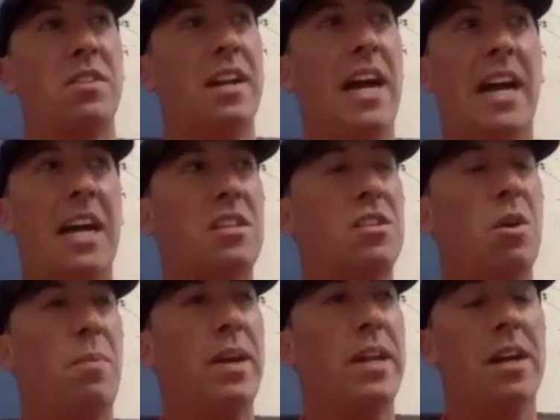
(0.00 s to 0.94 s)
and I got so
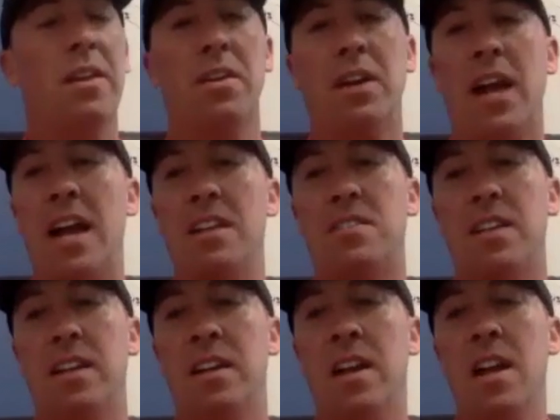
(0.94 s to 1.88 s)
many other guys
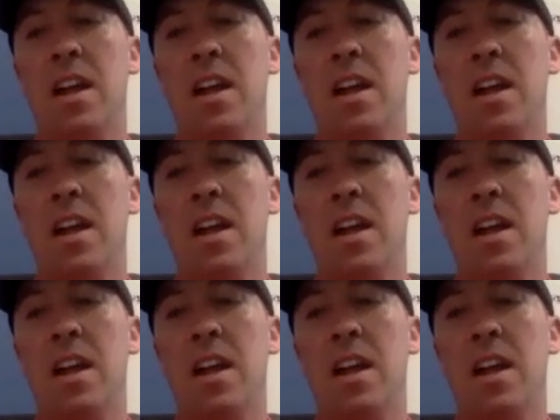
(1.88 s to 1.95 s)
in